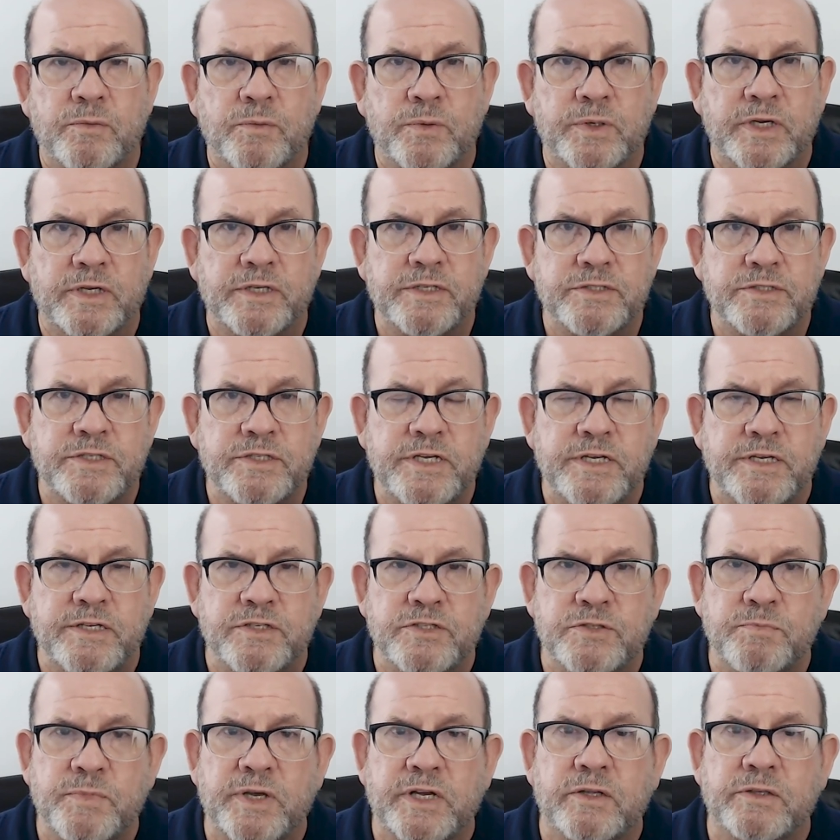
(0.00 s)
What I see,
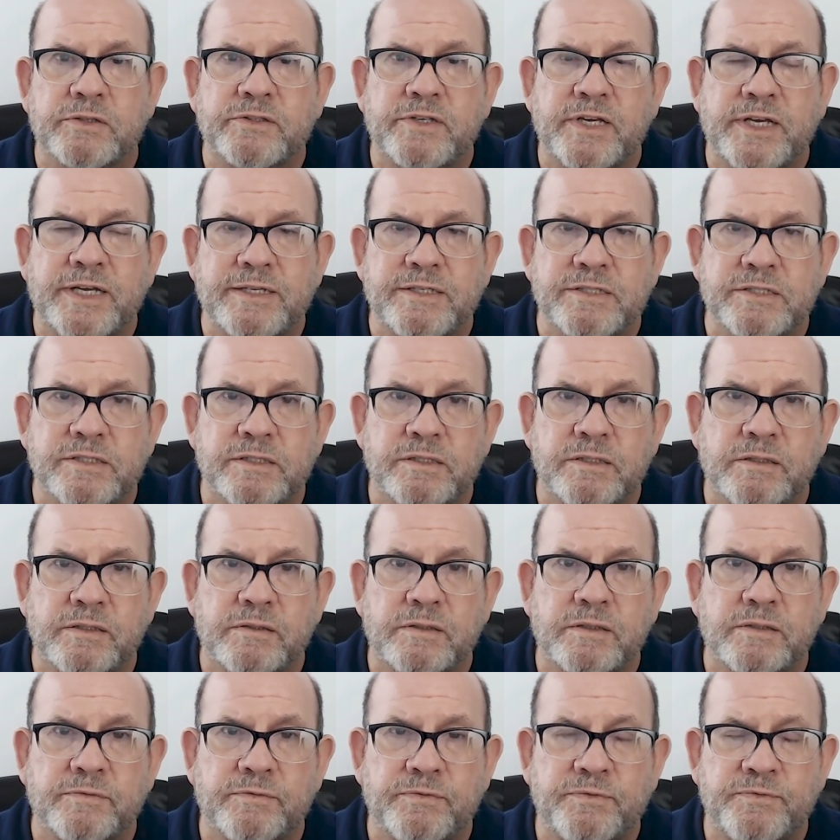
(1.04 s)
smell, taste,
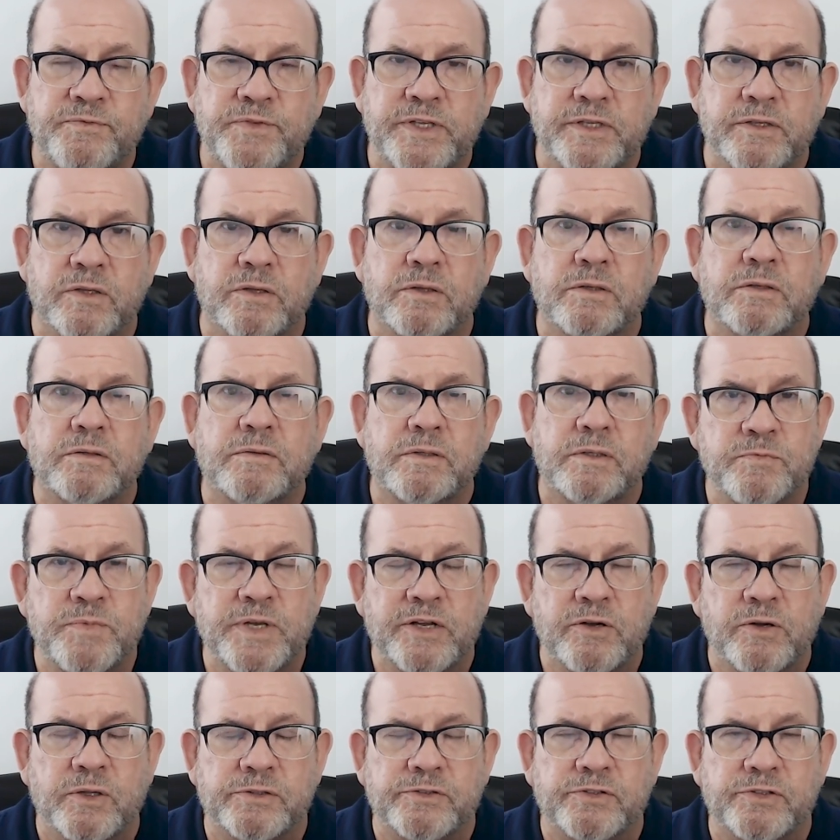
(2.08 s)
feel is
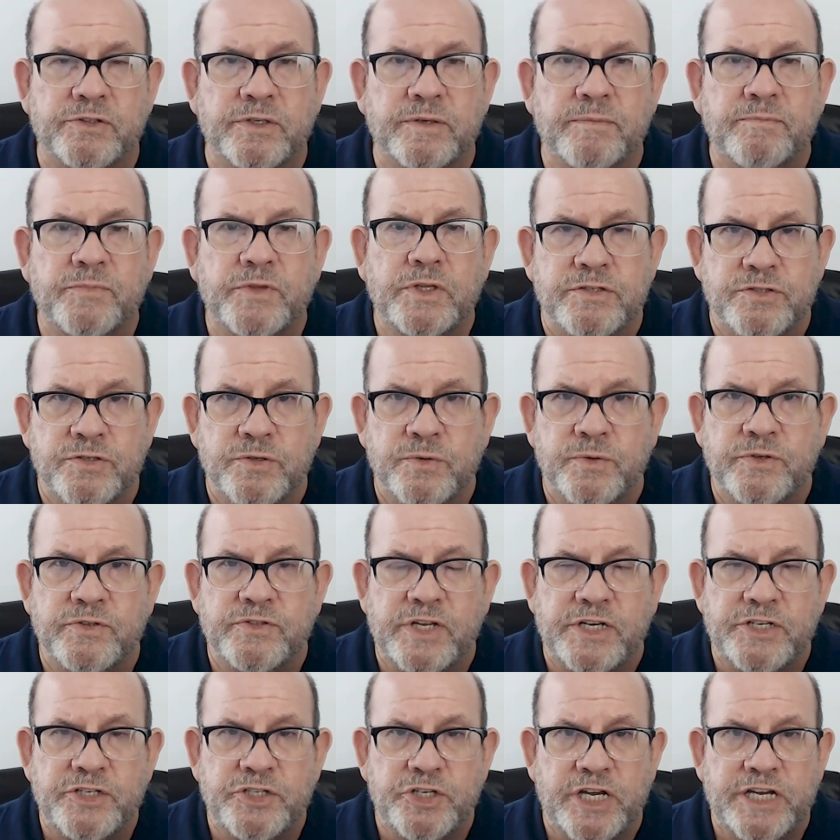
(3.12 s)
being altered. As soon
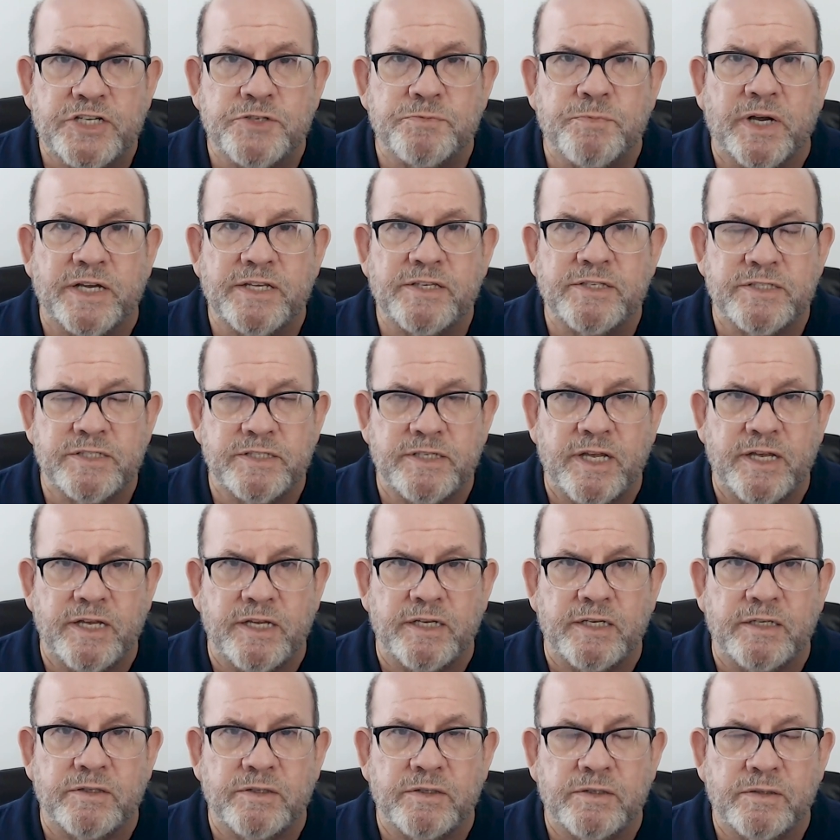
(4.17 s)
as I change my
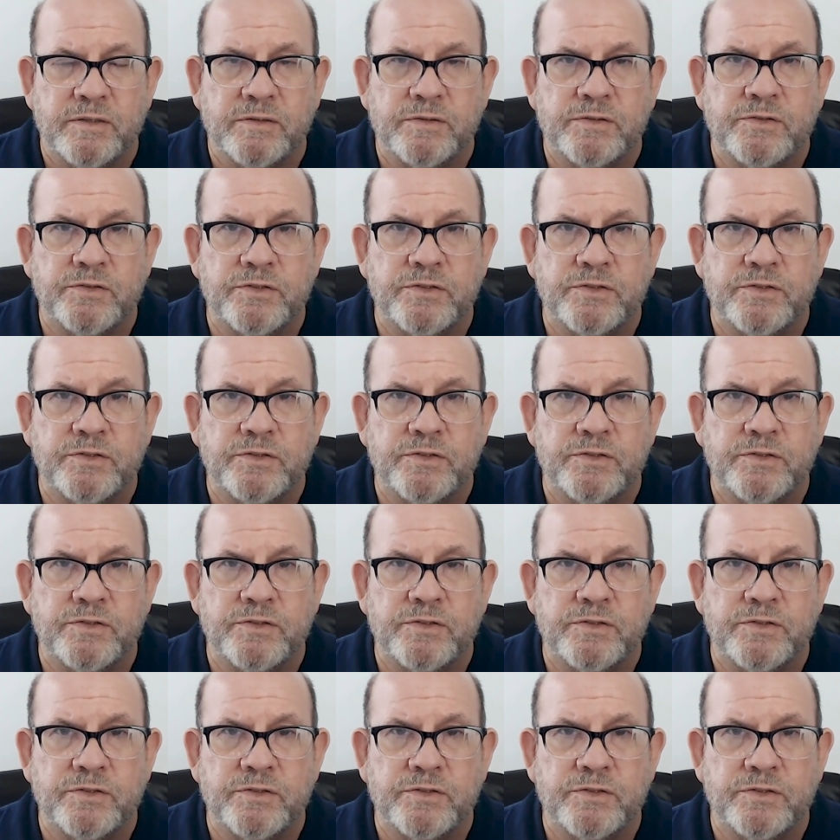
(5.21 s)
state